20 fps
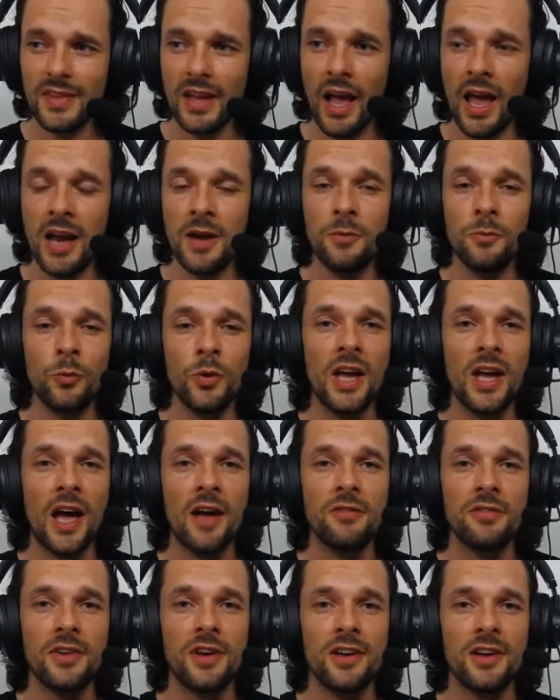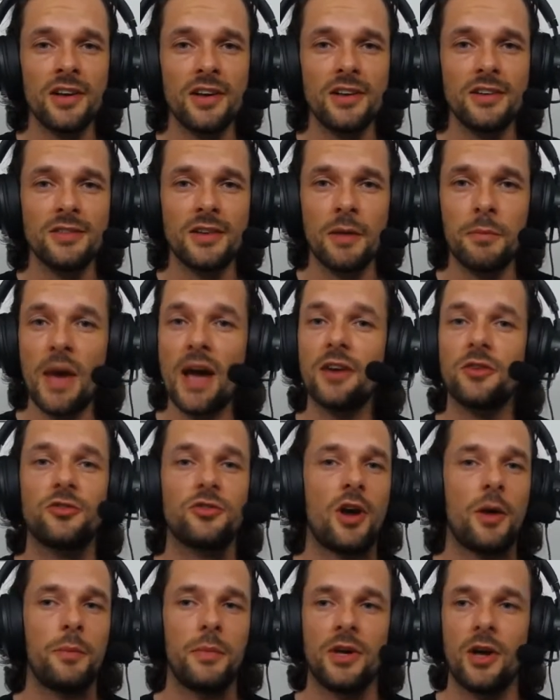And we have a match
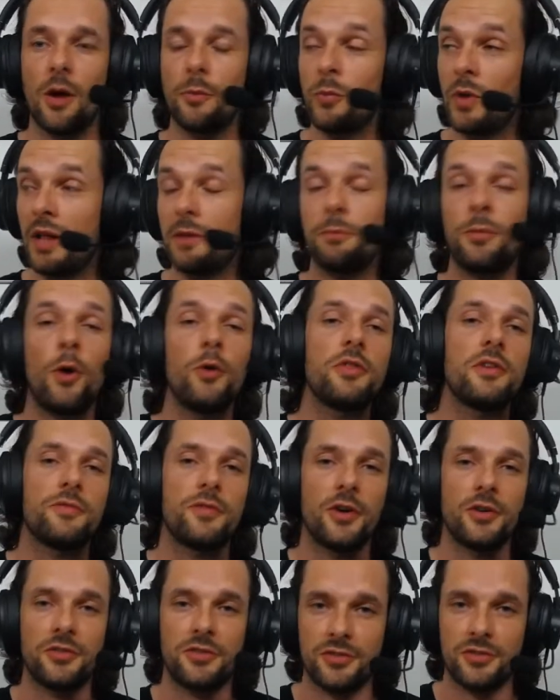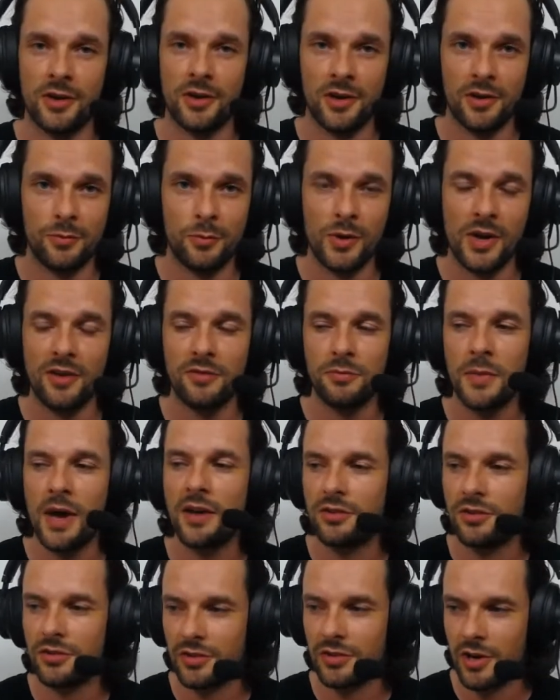coming up, like both of us. We have
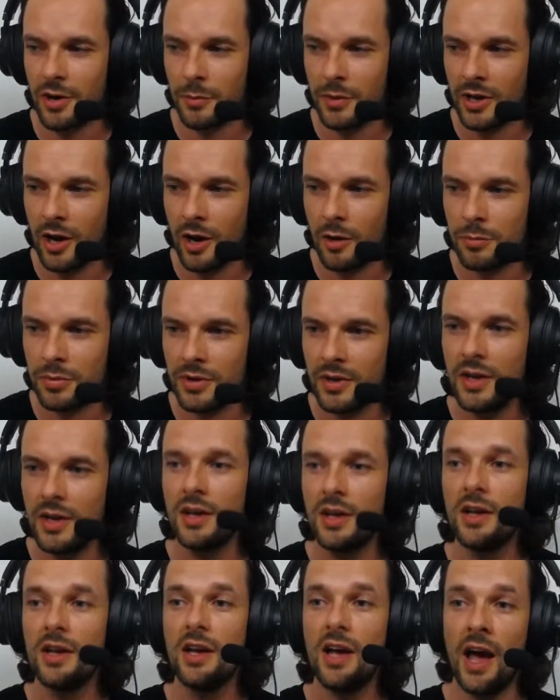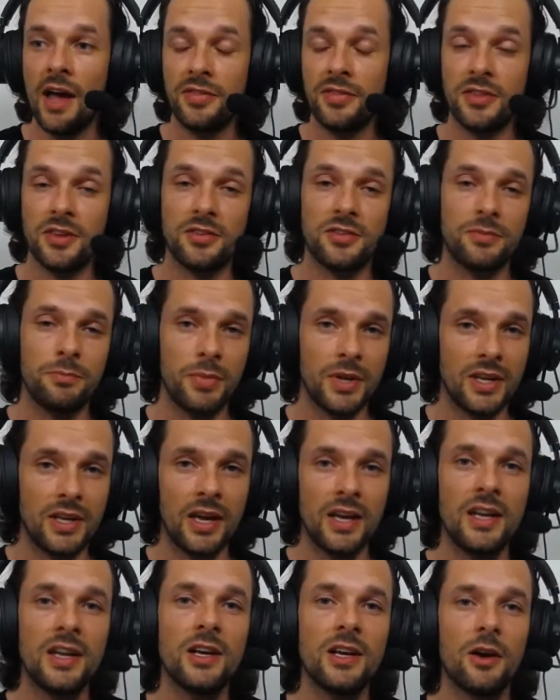matches coming up at the
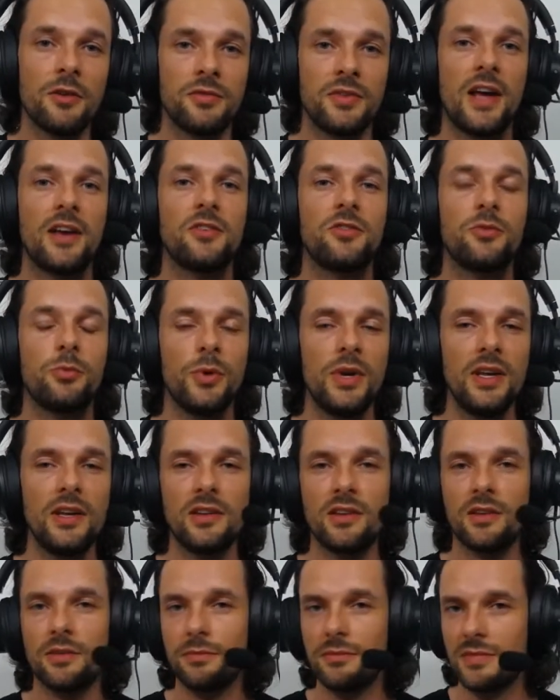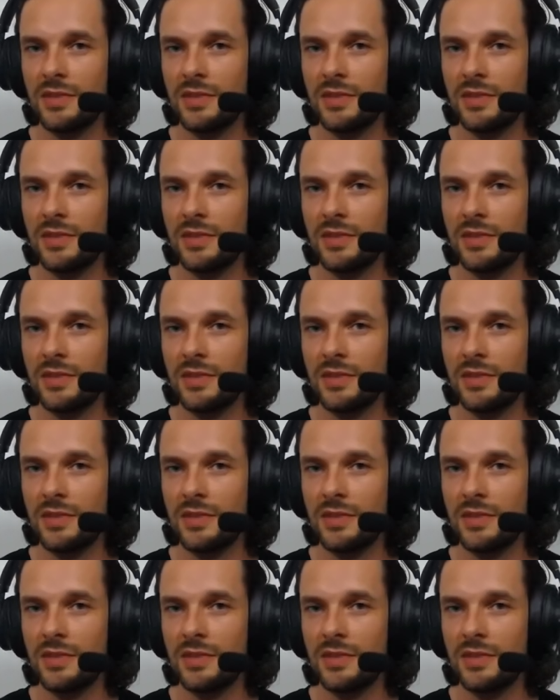beginning of next week.